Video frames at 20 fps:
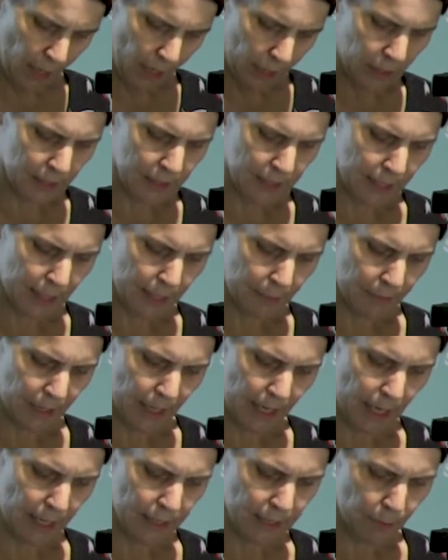Because
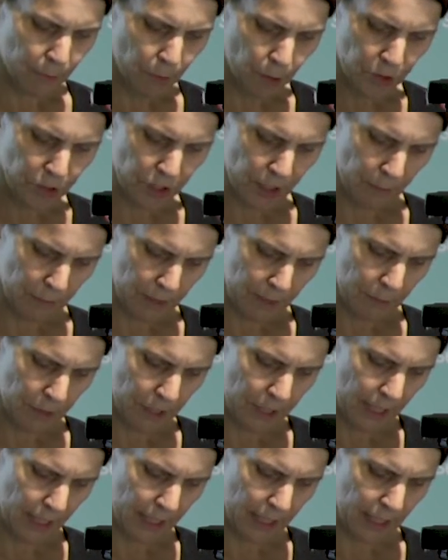so Mood Gym is
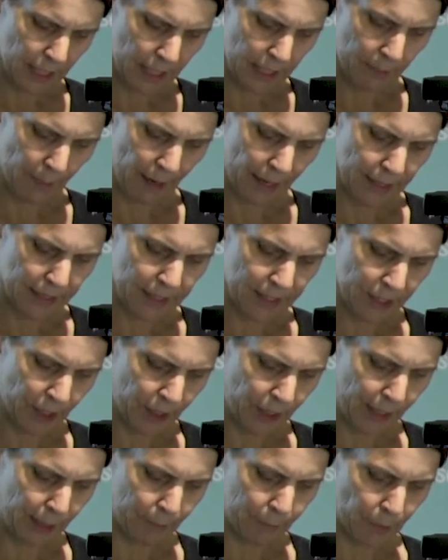particularly based
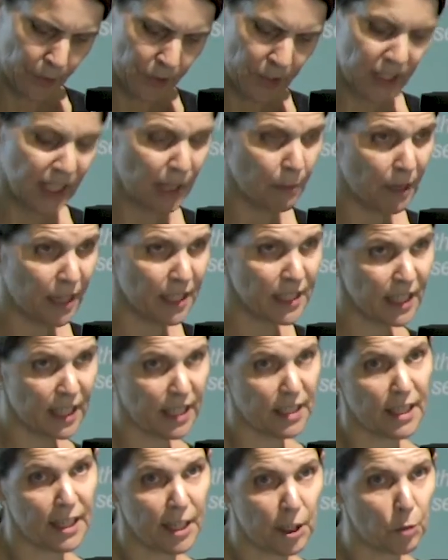on
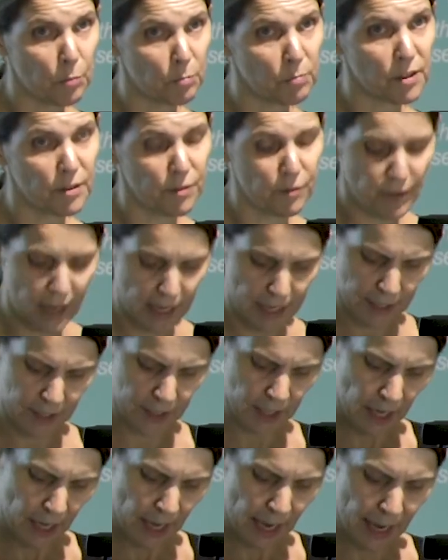CBT to help
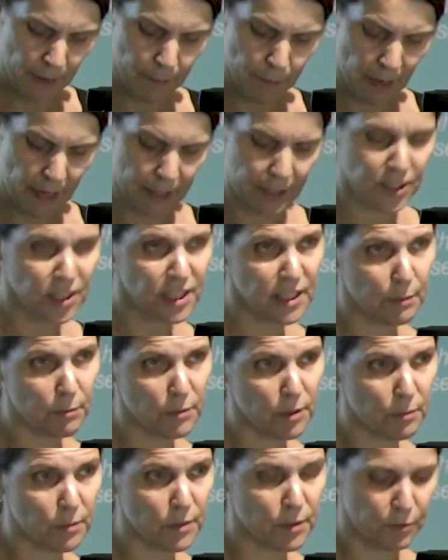prevent and manage
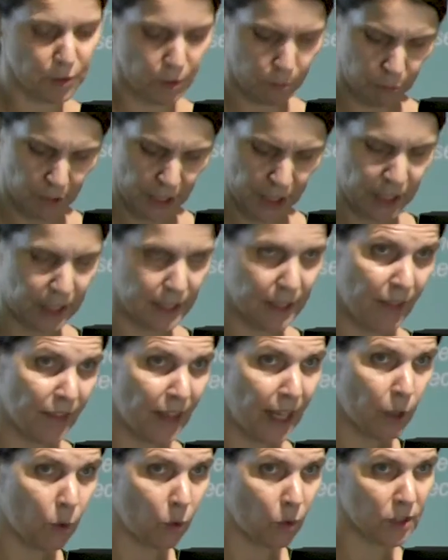symptoms of depression, and
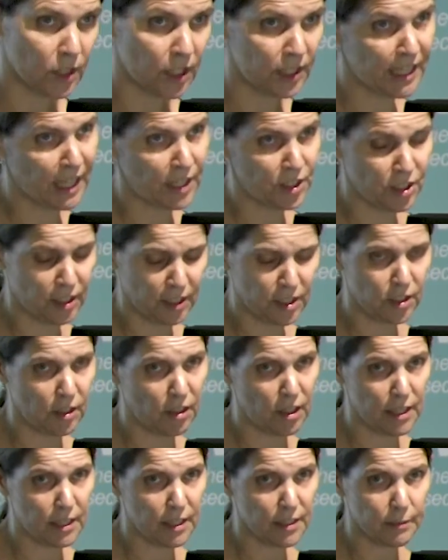they also touch
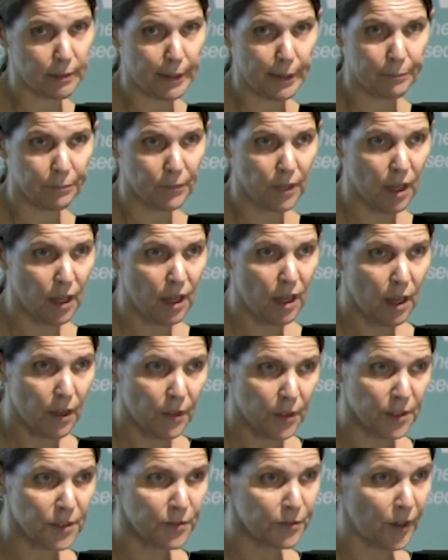anxiety as well.
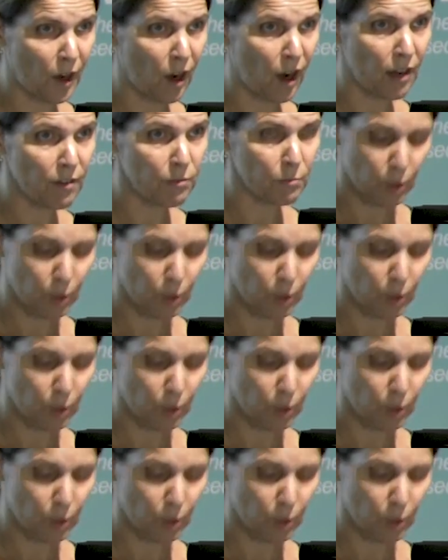There's 5